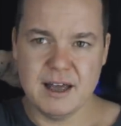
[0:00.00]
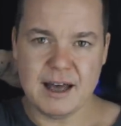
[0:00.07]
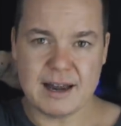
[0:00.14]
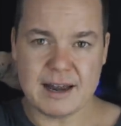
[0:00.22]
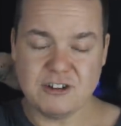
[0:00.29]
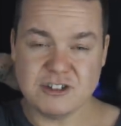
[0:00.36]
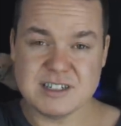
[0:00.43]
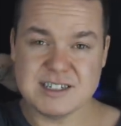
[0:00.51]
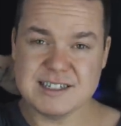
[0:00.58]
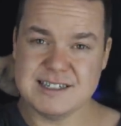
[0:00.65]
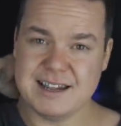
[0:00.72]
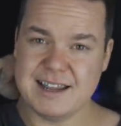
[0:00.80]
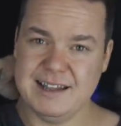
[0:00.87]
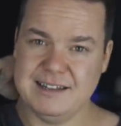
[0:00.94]
And I just
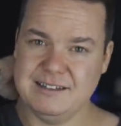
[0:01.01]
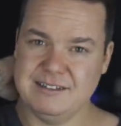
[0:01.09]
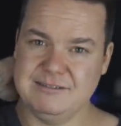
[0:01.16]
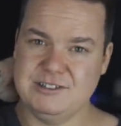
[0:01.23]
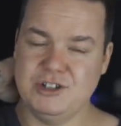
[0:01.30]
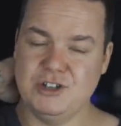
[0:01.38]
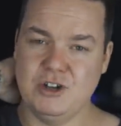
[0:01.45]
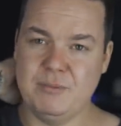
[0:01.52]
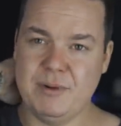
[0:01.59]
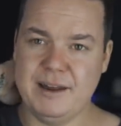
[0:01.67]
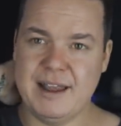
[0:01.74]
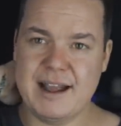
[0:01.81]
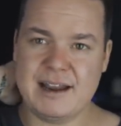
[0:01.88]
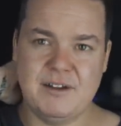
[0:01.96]
stick it to my
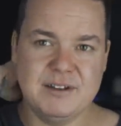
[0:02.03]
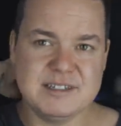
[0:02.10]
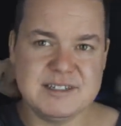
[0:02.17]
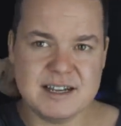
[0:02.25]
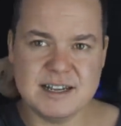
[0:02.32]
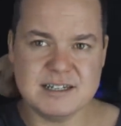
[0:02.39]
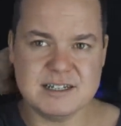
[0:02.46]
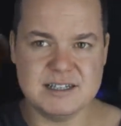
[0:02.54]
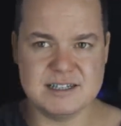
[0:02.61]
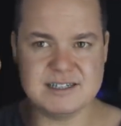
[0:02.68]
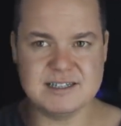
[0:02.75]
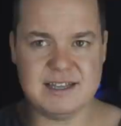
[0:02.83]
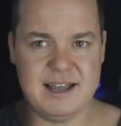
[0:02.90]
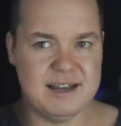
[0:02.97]
neck. Now I stick it to the
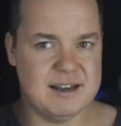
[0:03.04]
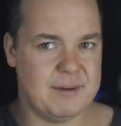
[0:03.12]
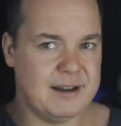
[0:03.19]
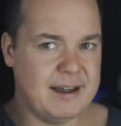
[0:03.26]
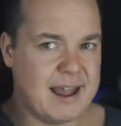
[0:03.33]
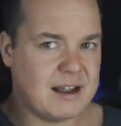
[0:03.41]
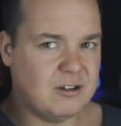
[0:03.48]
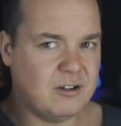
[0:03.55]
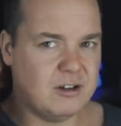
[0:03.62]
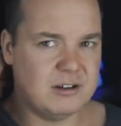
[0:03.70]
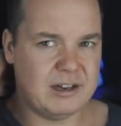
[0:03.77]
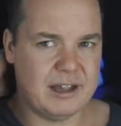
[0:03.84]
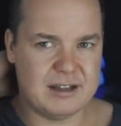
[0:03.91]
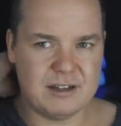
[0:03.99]
side of my neck,
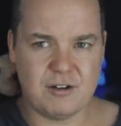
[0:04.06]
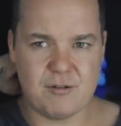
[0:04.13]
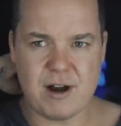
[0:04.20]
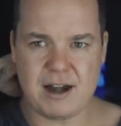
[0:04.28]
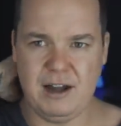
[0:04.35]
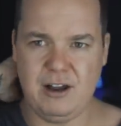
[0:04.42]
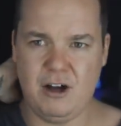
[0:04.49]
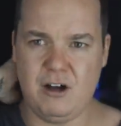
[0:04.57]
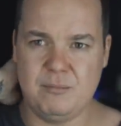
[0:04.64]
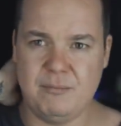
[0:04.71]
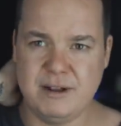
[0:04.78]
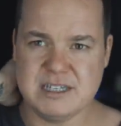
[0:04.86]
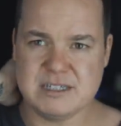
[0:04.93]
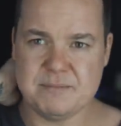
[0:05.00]
not like directly on
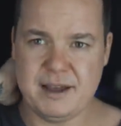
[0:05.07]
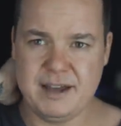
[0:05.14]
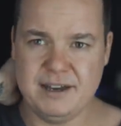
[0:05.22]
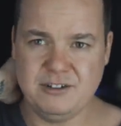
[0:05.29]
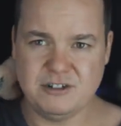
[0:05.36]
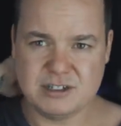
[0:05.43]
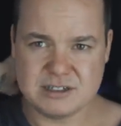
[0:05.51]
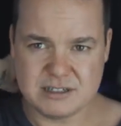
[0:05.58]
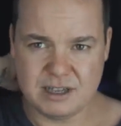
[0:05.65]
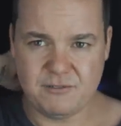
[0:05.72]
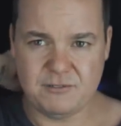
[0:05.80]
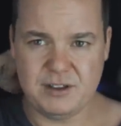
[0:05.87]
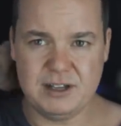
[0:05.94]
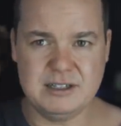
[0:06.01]
my spine, just because I
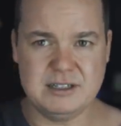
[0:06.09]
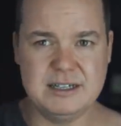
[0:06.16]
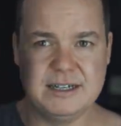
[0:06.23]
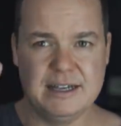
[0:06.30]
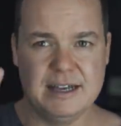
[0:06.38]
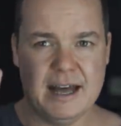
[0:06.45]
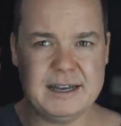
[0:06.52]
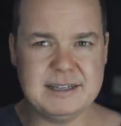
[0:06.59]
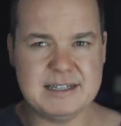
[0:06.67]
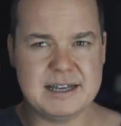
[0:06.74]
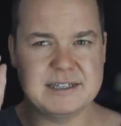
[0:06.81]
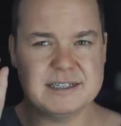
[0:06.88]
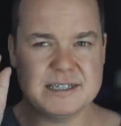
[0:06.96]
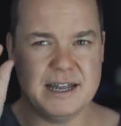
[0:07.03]
feel, and it's
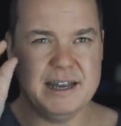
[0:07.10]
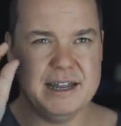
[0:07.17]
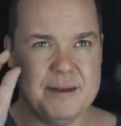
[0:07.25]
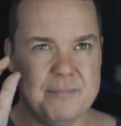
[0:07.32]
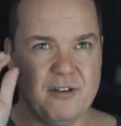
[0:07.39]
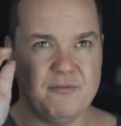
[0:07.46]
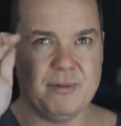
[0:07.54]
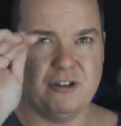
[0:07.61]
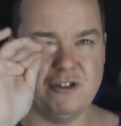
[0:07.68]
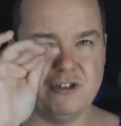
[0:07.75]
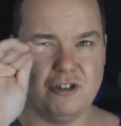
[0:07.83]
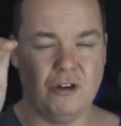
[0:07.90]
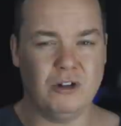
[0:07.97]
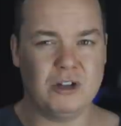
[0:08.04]
like slightly above my
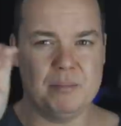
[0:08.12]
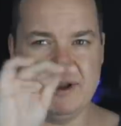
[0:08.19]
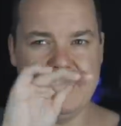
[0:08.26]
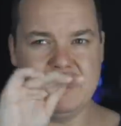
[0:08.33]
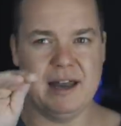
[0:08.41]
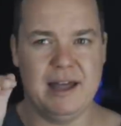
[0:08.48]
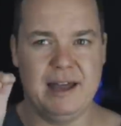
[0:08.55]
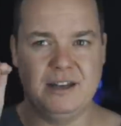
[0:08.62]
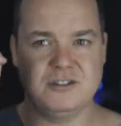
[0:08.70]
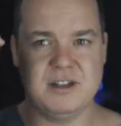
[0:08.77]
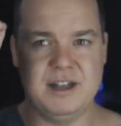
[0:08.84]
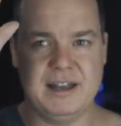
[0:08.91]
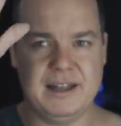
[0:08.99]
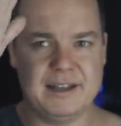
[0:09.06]
shoulder blade line, so
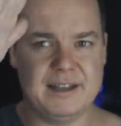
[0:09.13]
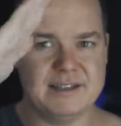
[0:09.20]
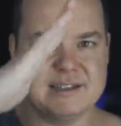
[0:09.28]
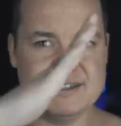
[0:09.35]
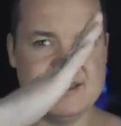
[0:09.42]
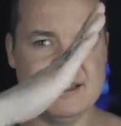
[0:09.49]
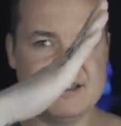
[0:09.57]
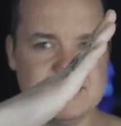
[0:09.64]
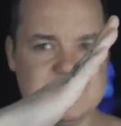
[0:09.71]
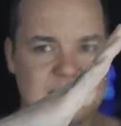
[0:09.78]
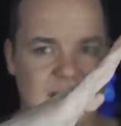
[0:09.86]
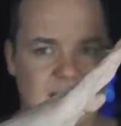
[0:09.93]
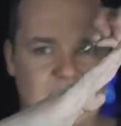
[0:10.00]
that it like it sits